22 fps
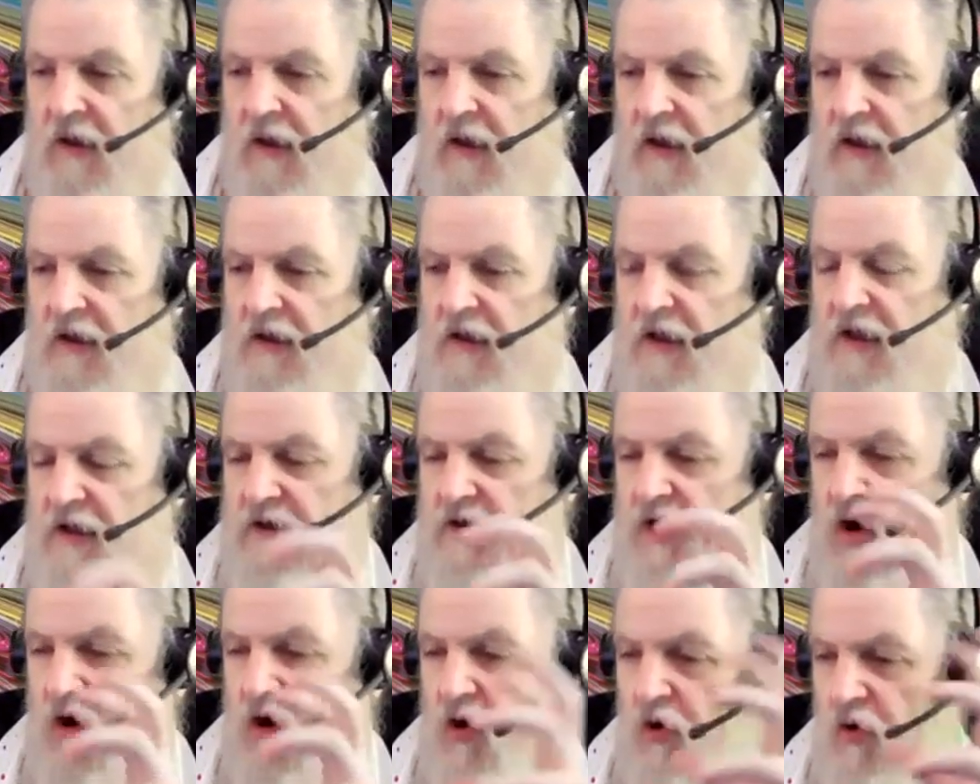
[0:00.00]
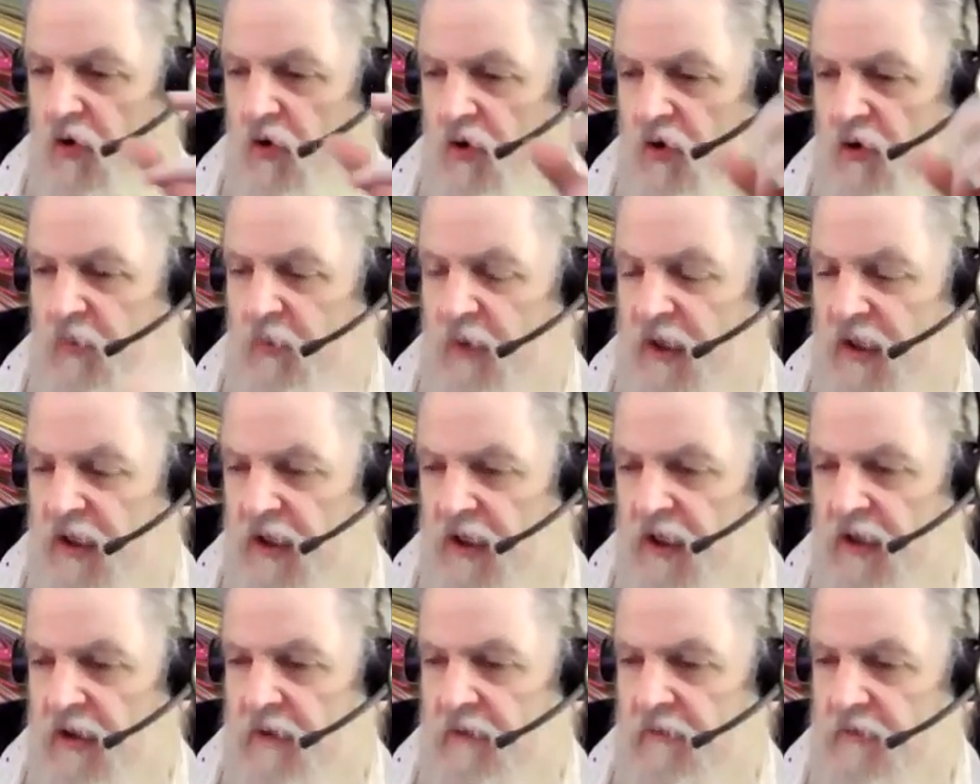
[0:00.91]
It's a whole big
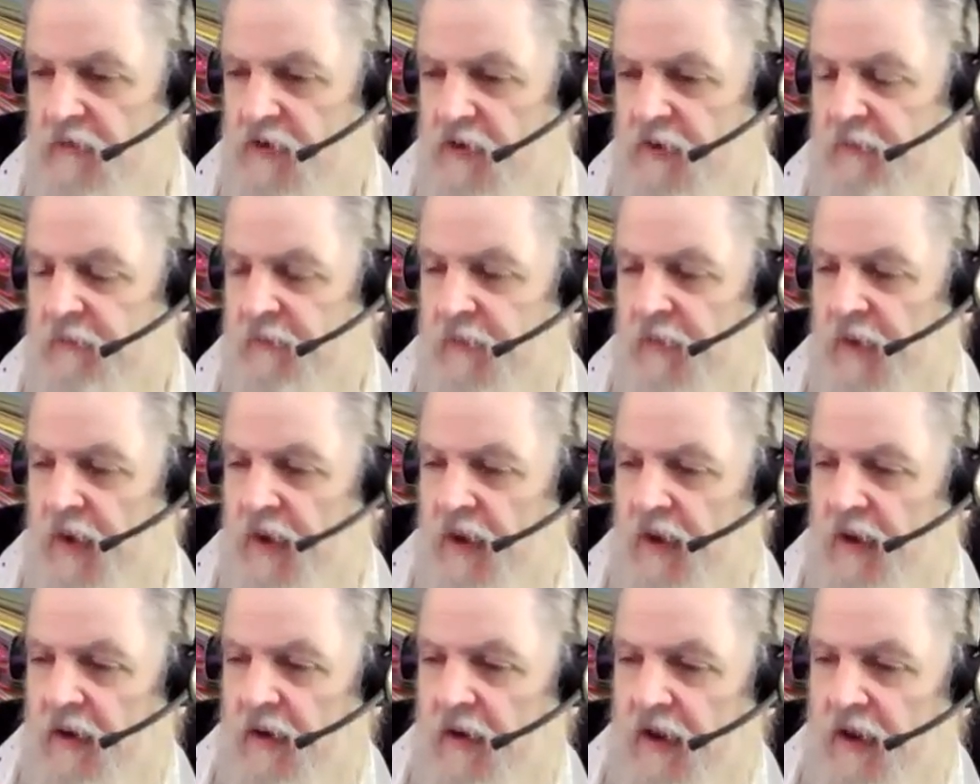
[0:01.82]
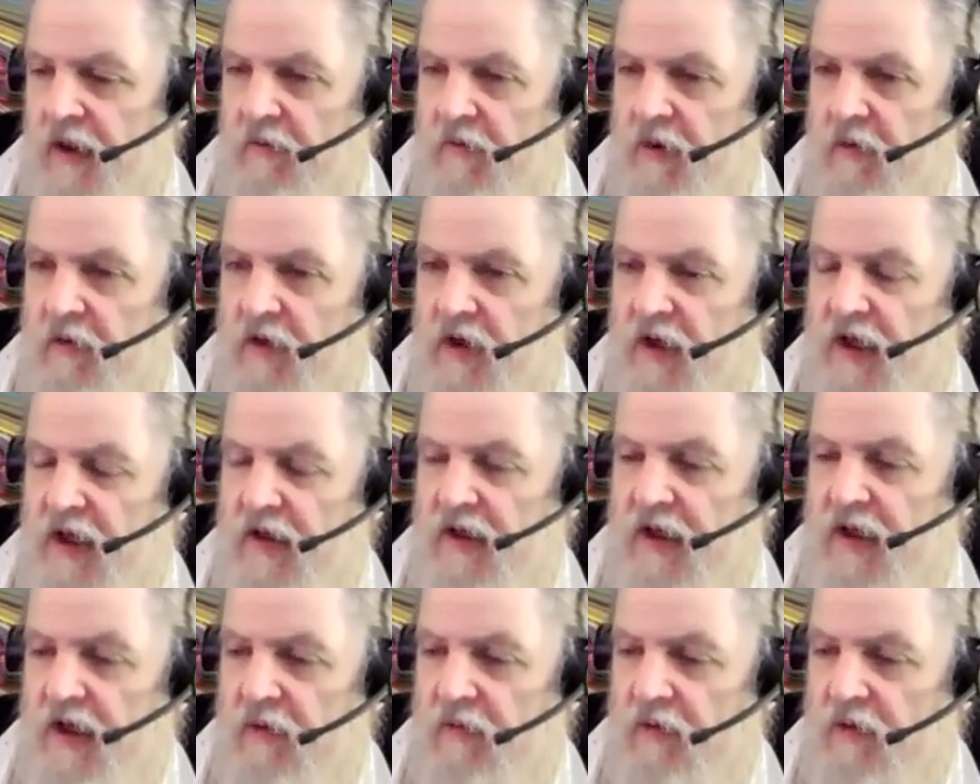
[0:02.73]
deal. So anyway, we'll get
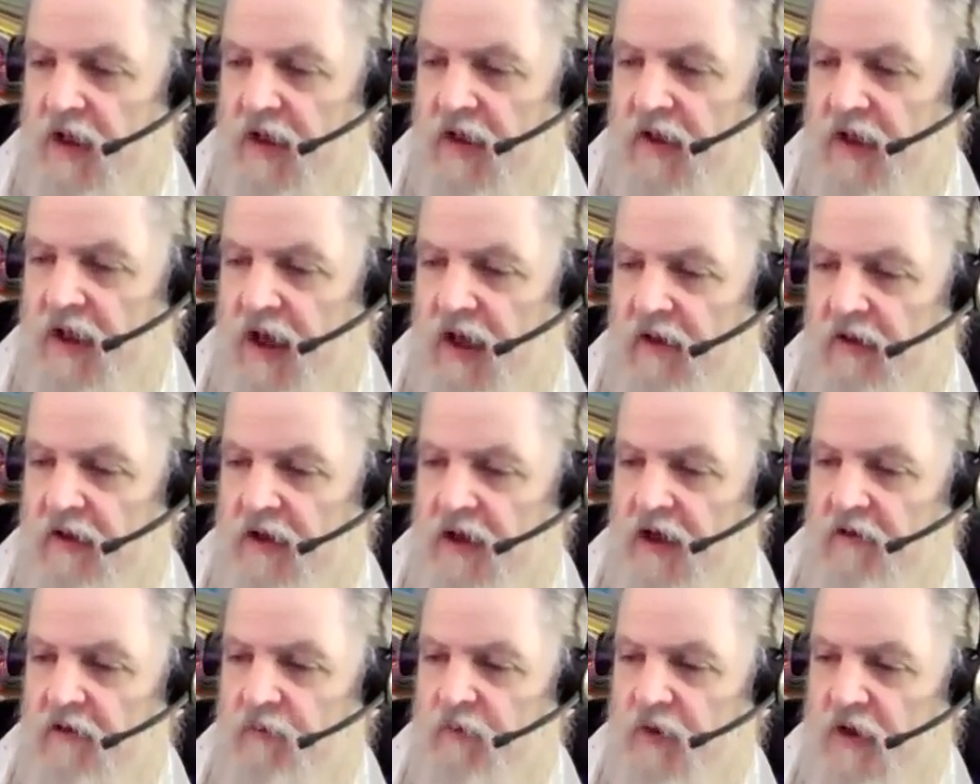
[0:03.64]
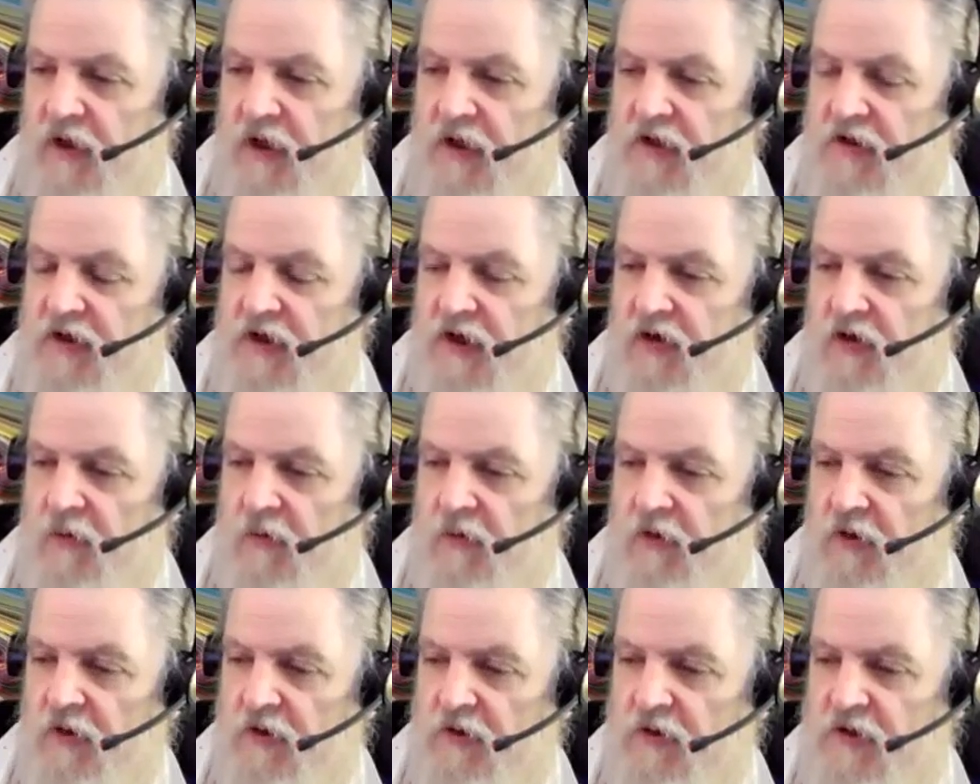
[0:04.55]
there. We'll get there. I think I'll put Lisa and
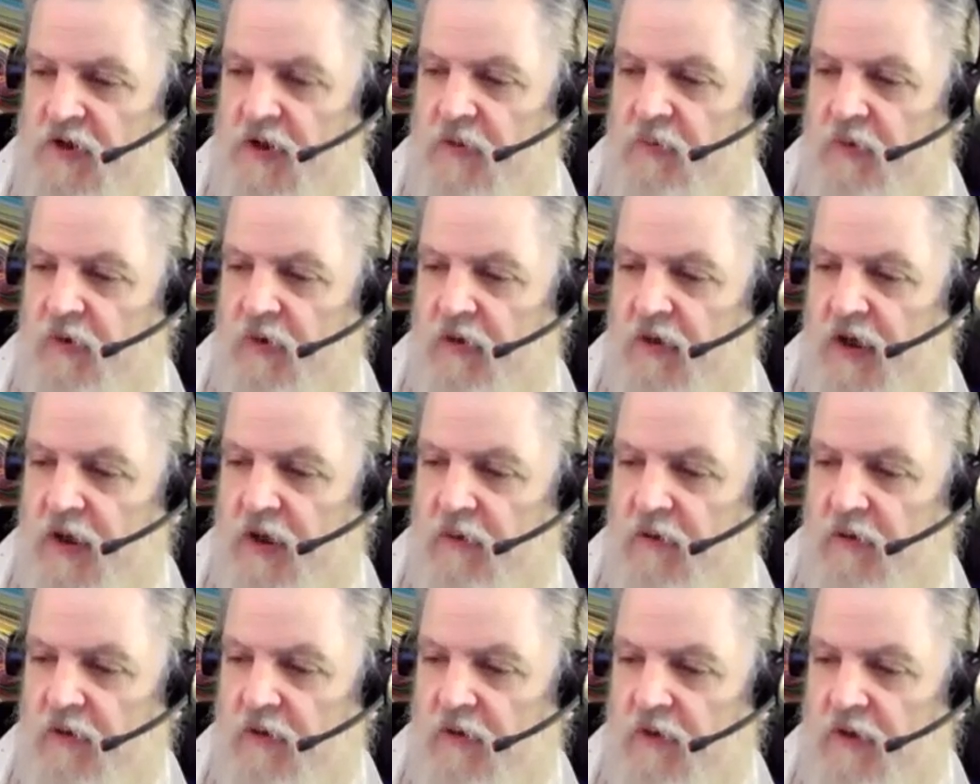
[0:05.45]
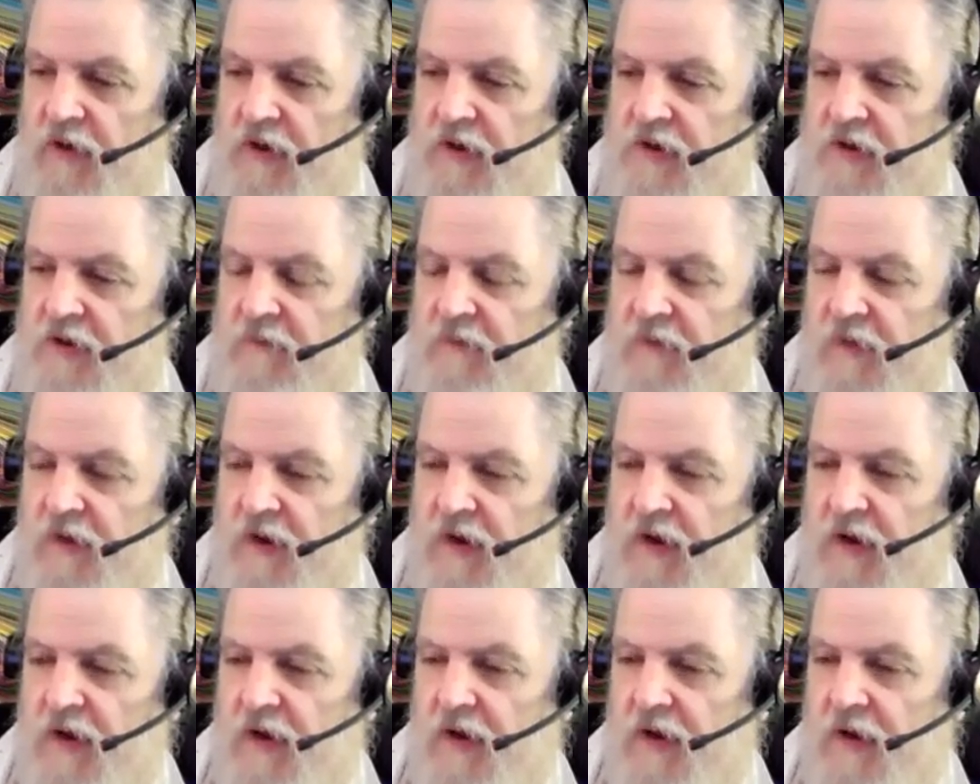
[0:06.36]
Norma to sleep already with all this.
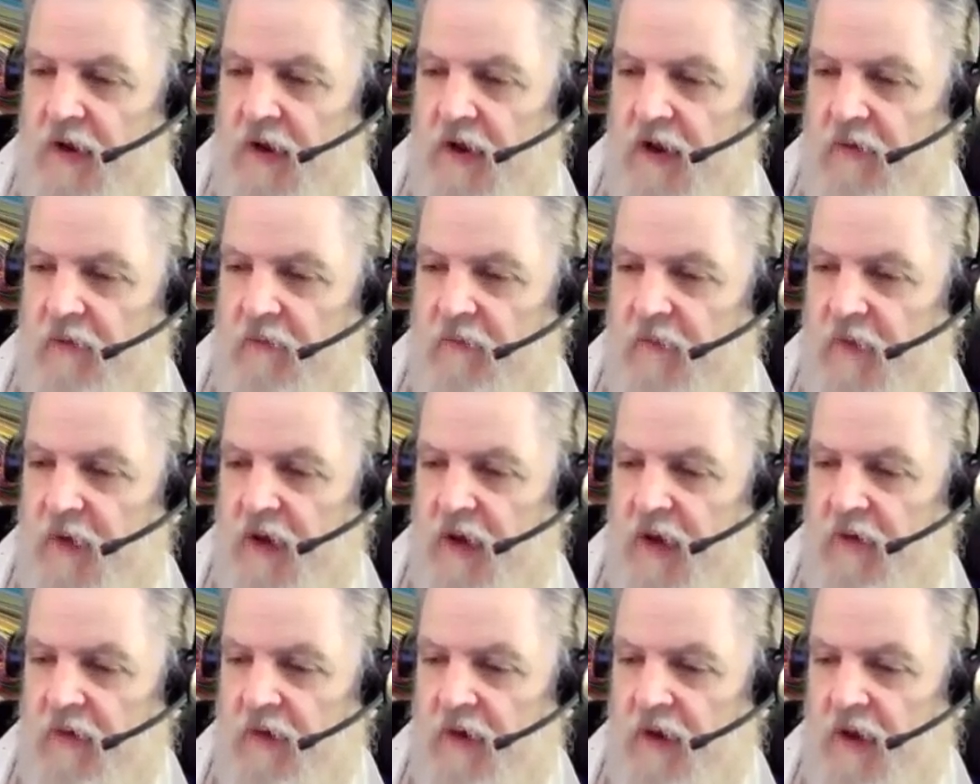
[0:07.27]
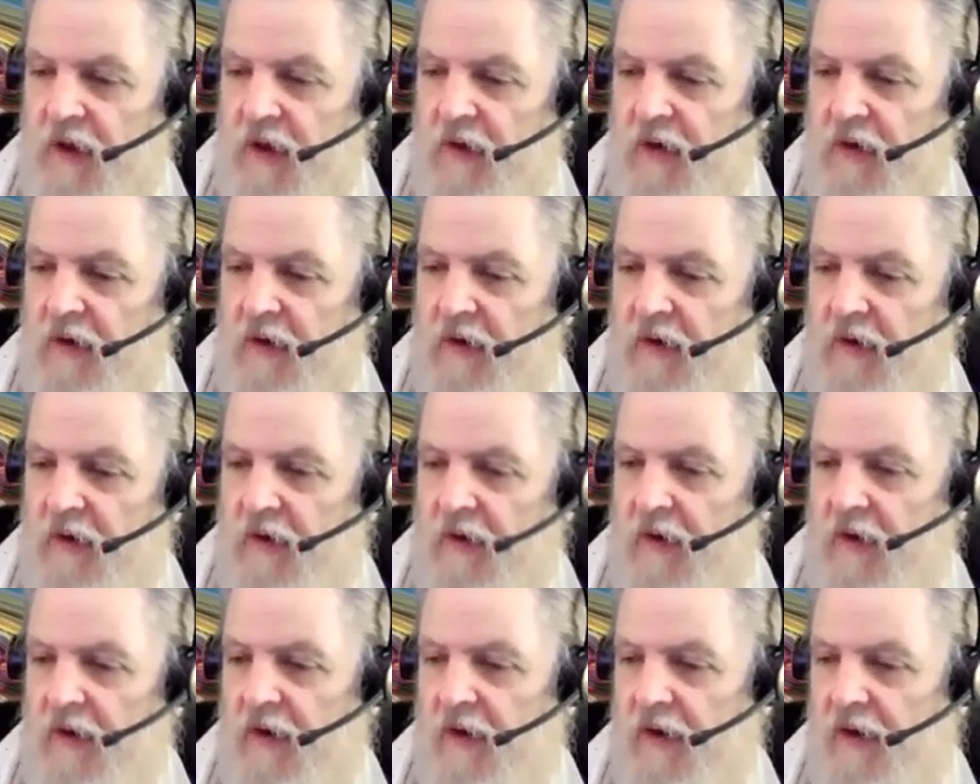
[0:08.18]
Yeah,
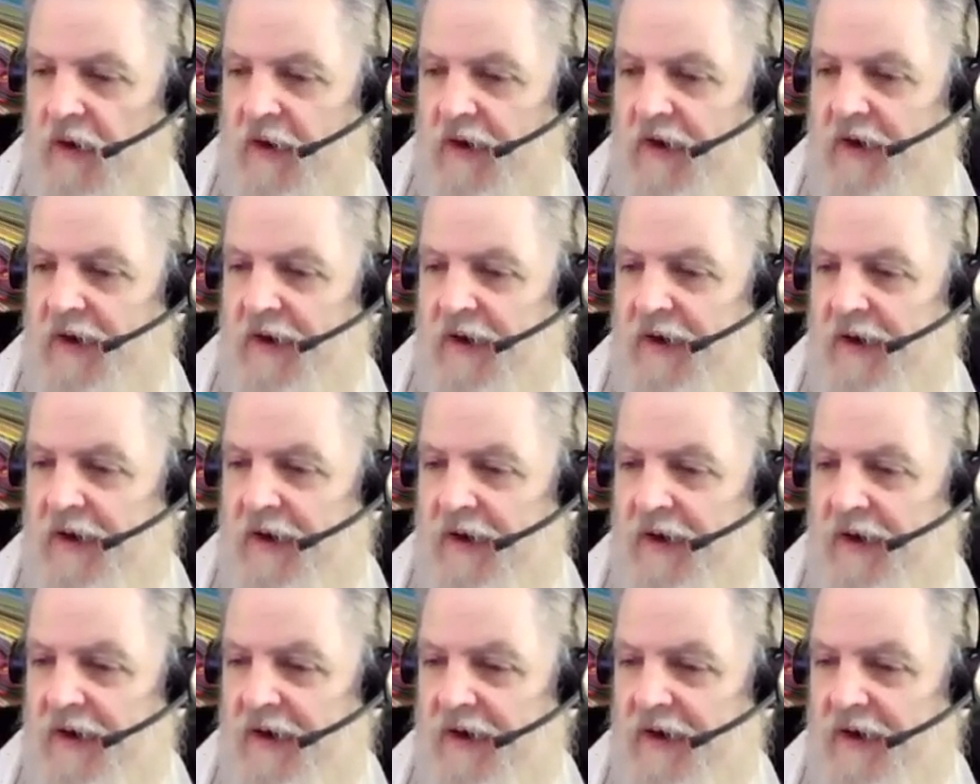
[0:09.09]
yeah.